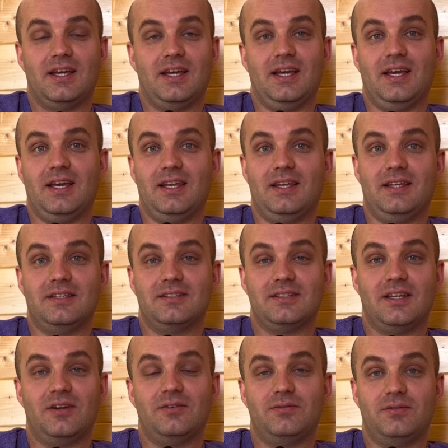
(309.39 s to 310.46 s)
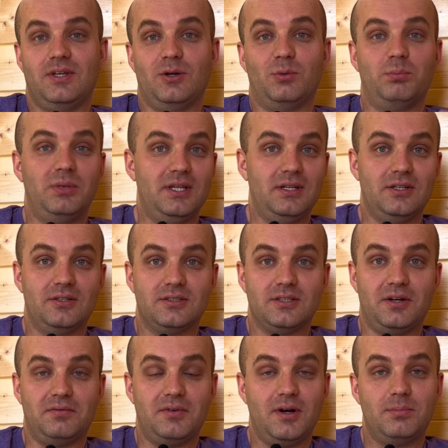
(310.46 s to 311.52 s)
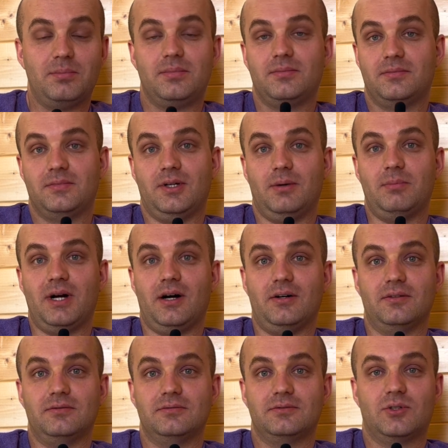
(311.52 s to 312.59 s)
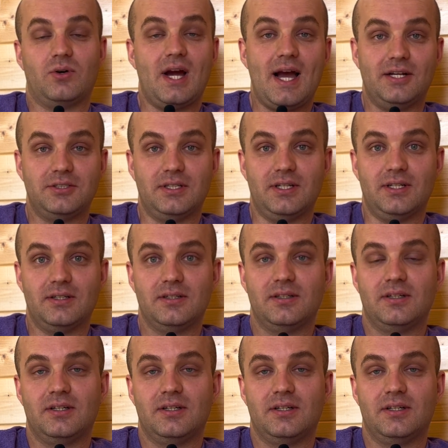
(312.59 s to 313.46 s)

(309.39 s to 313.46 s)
and instead of beating yourself up about crashing,